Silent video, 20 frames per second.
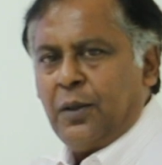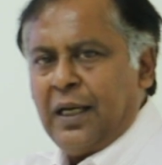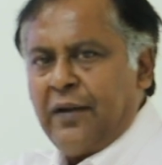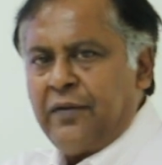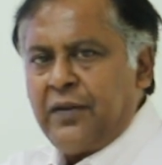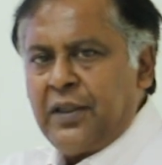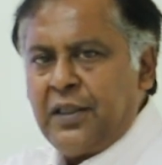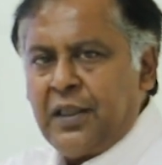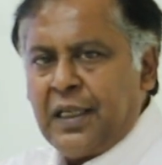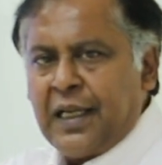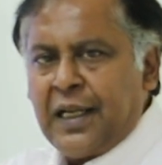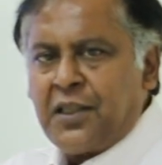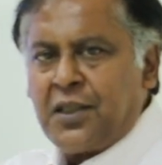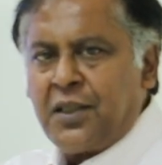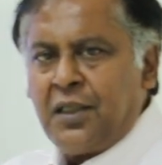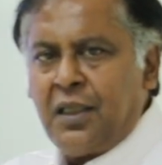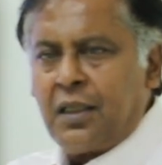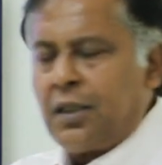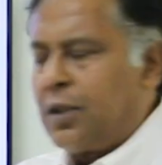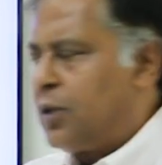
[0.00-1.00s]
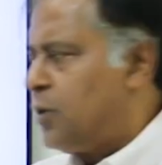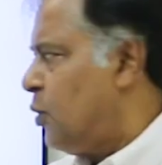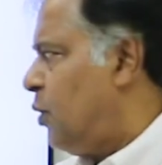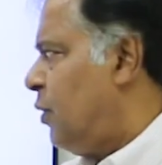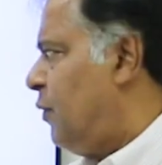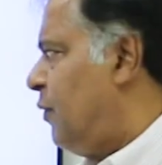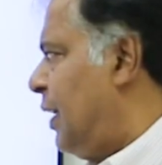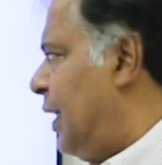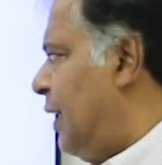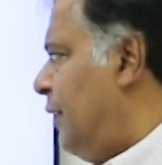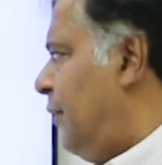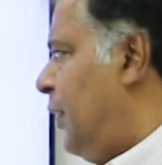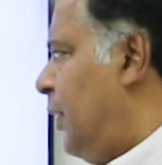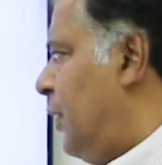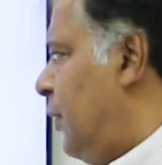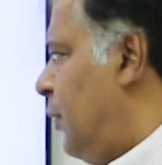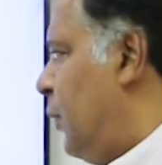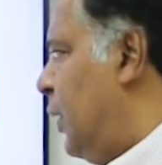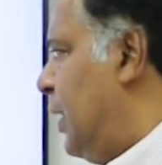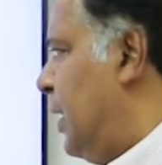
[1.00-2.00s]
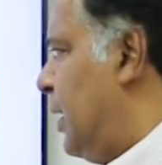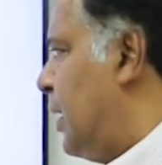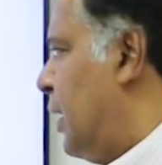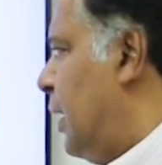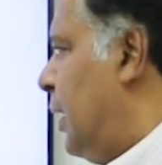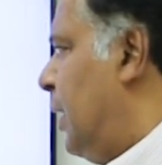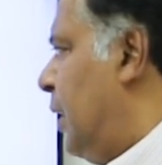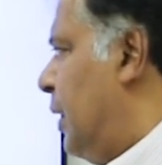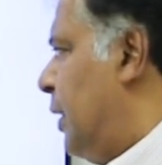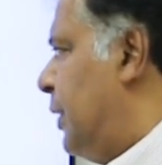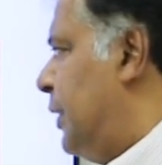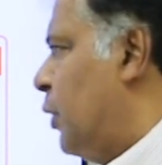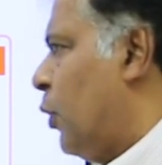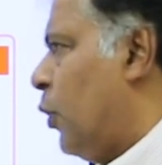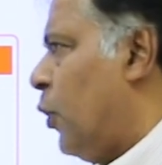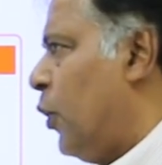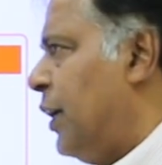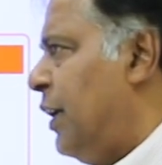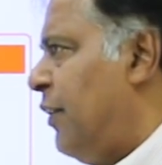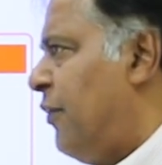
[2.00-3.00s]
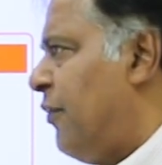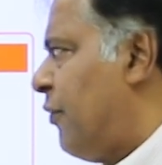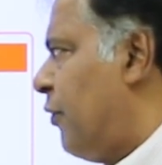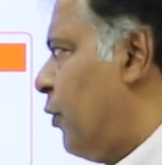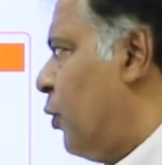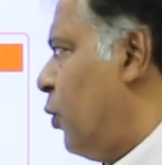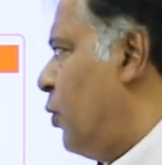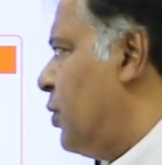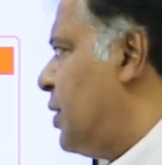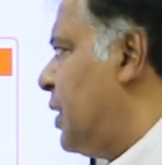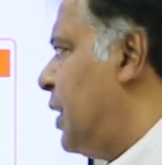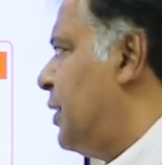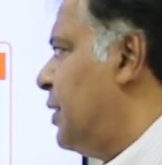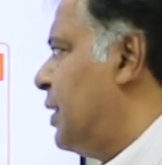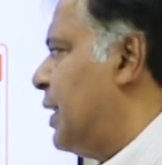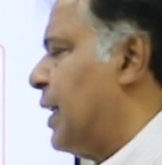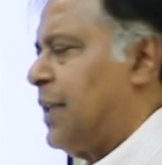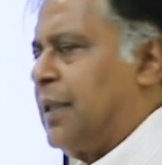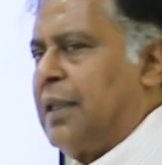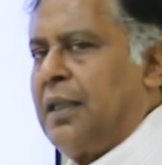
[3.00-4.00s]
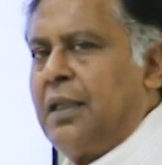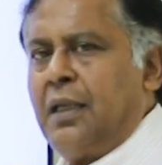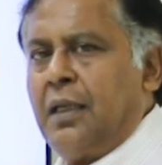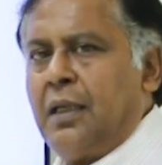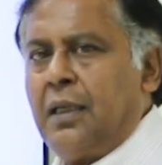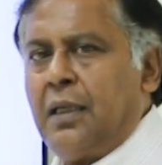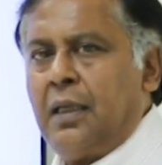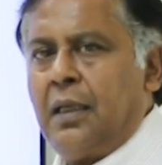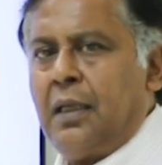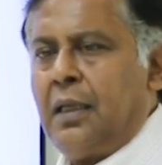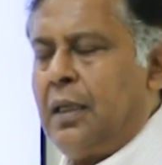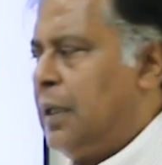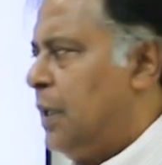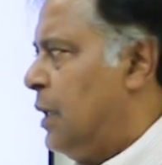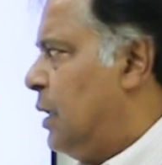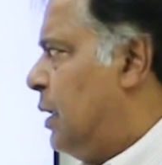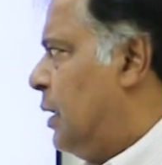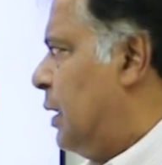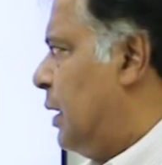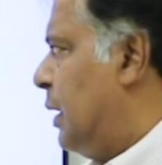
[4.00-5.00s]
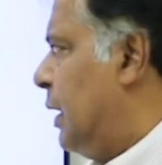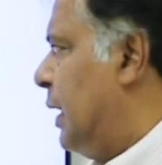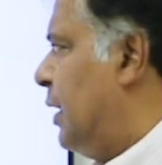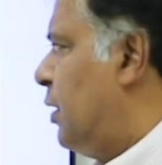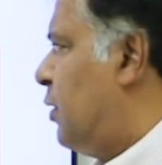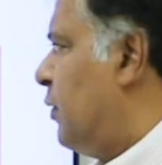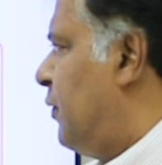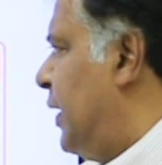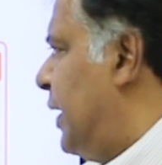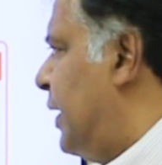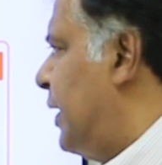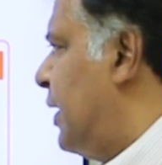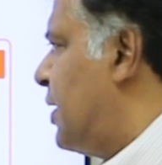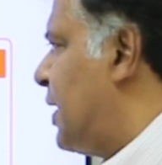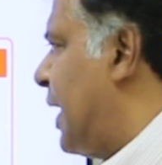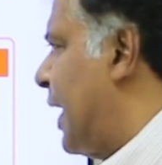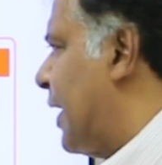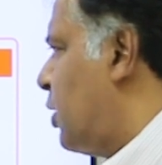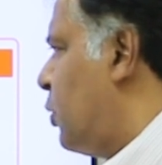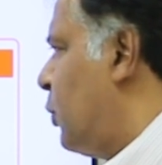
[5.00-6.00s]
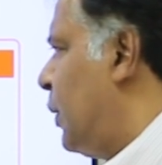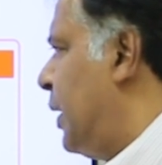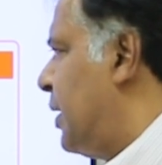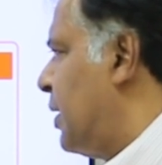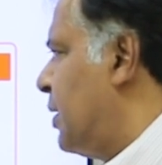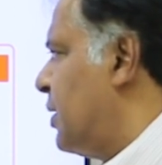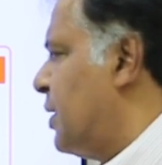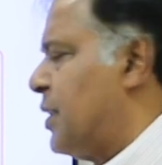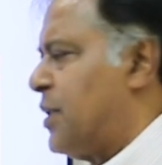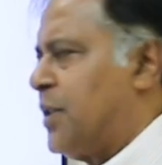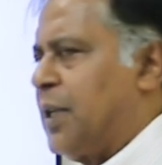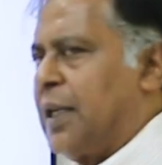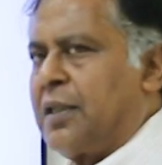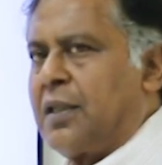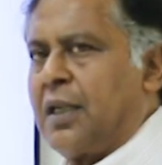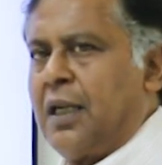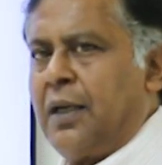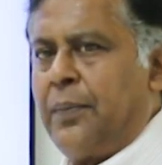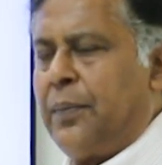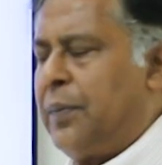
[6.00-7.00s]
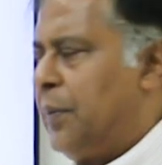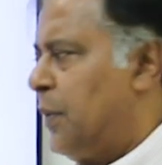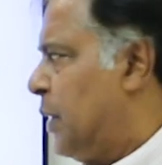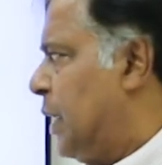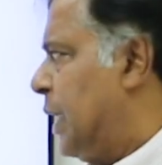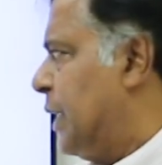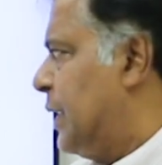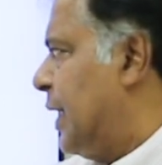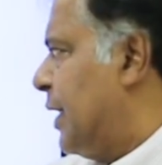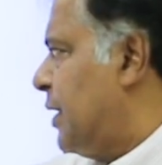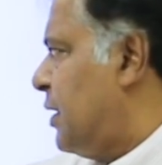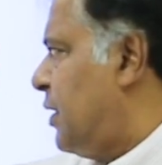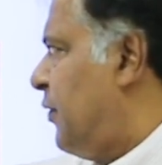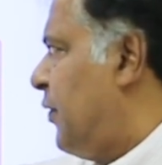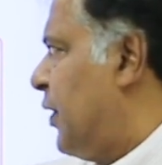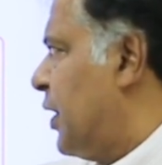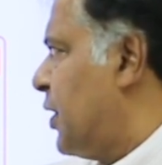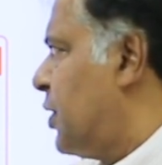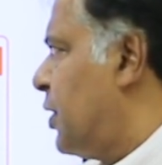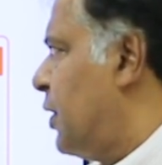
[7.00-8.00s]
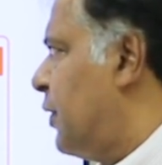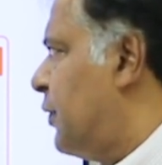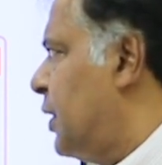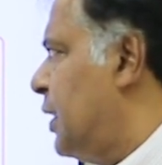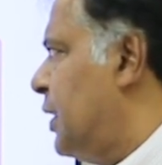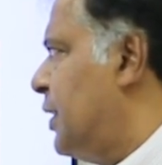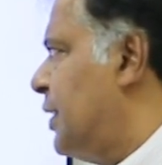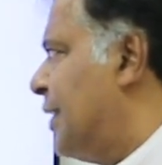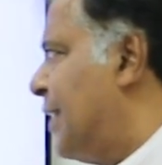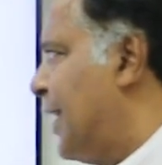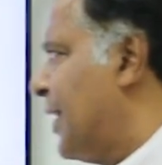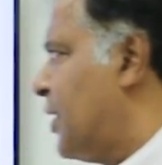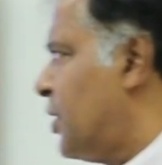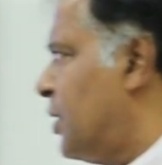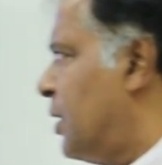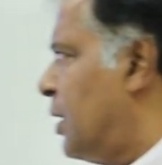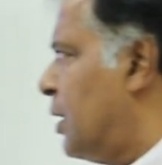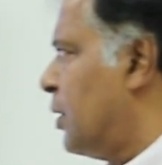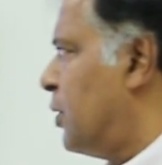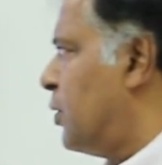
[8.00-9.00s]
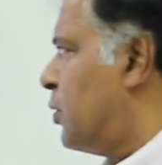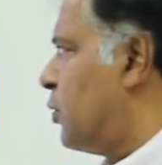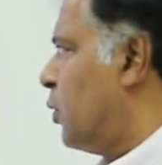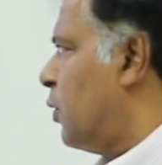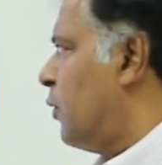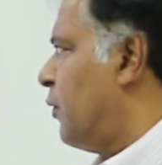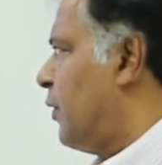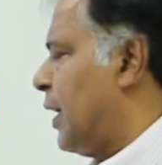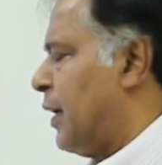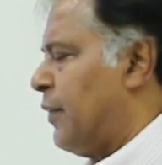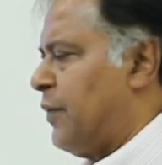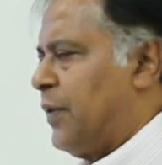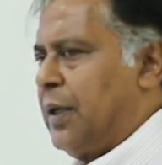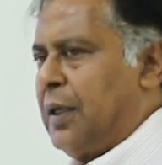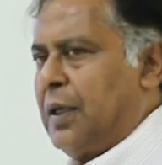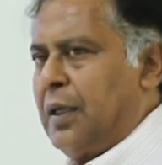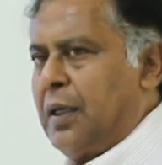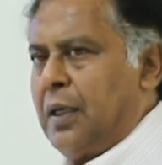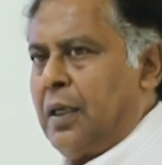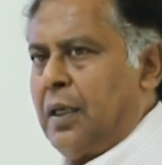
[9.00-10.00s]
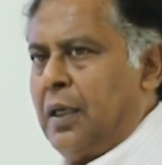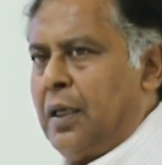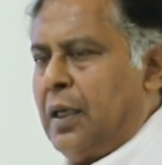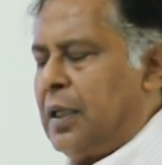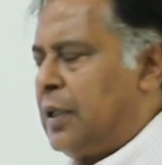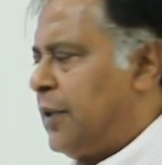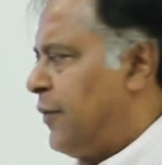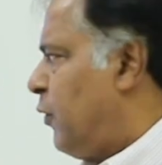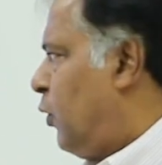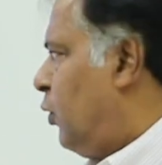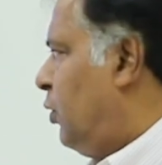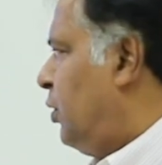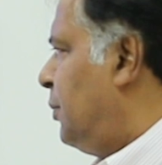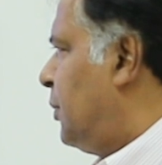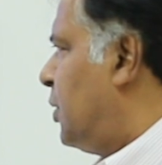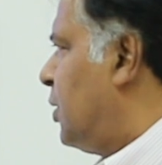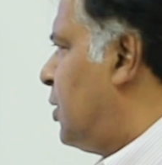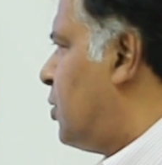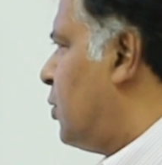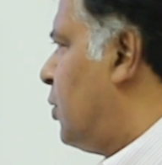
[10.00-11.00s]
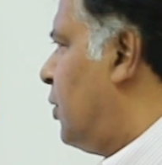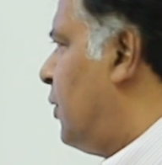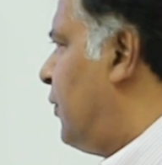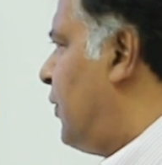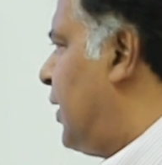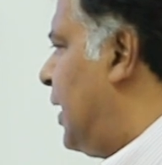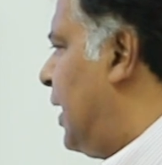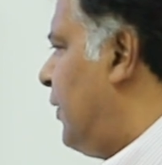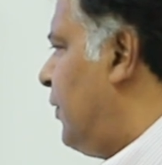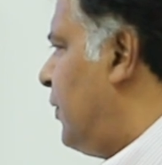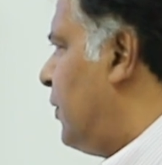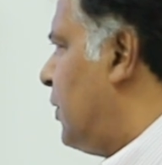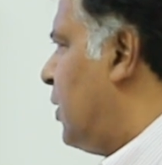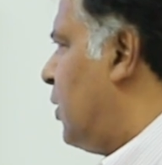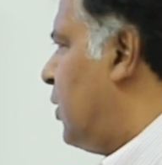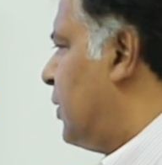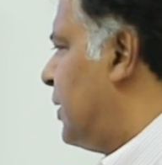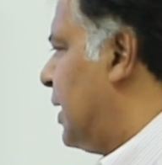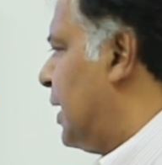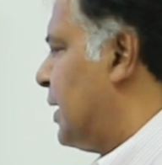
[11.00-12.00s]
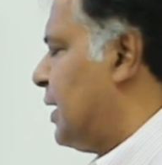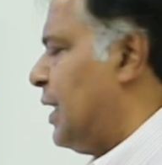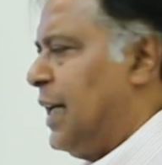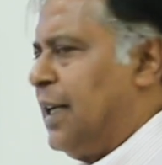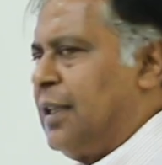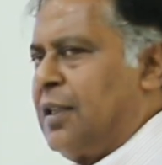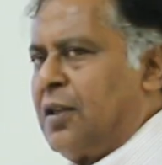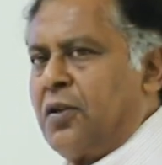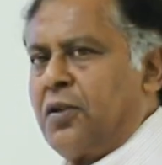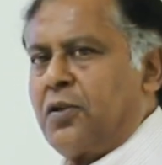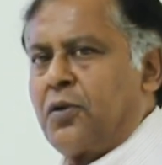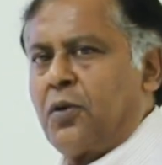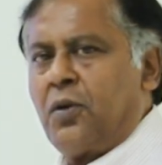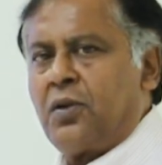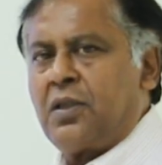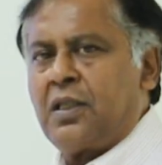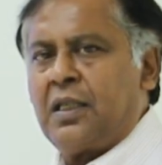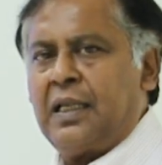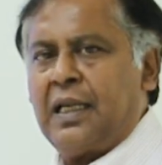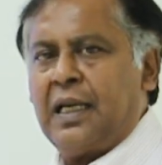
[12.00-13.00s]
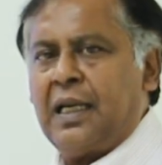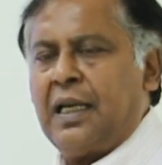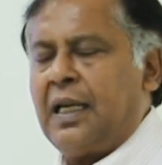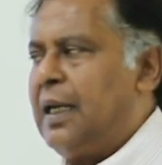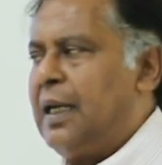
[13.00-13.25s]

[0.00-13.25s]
have the directional control valve where the oil flows are directed into various actuators, etc., and that is a function of the directional control valve. The volume control valve, on the other hand, controls the